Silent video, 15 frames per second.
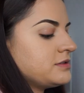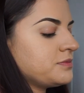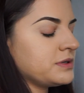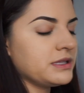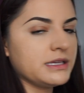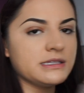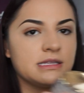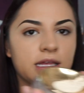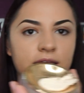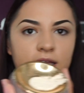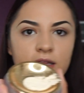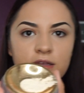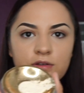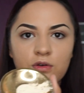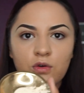one is like a
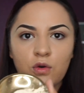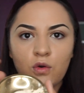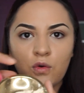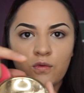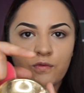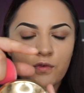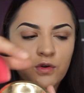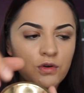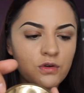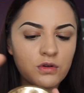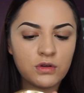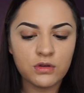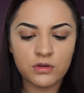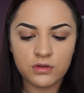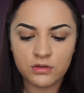little oval
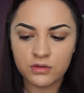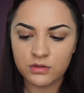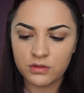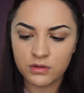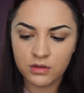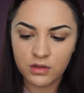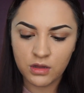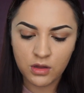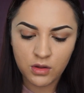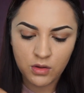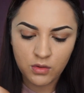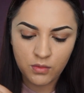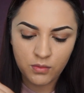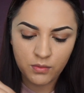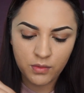
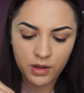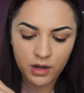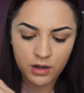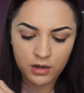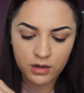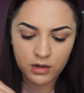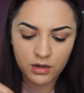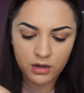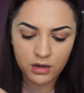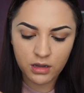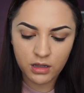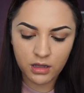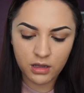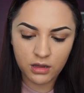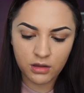where
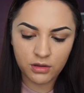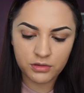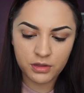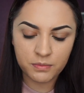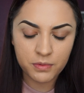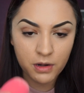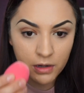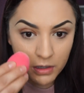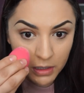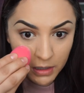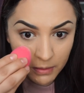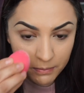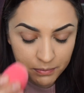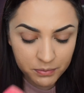all the product